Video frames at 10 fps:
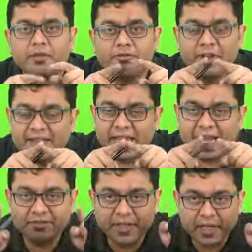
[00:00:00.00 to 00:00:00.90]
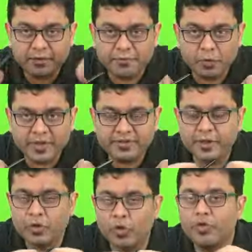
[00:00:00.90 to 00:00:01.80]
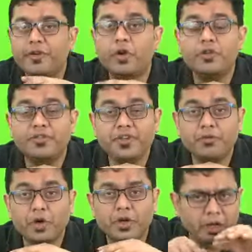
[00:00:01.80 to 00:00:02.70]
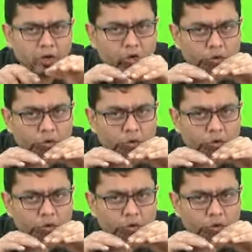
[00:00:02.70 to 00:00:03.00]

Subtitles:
will they have the influence in overall seawater or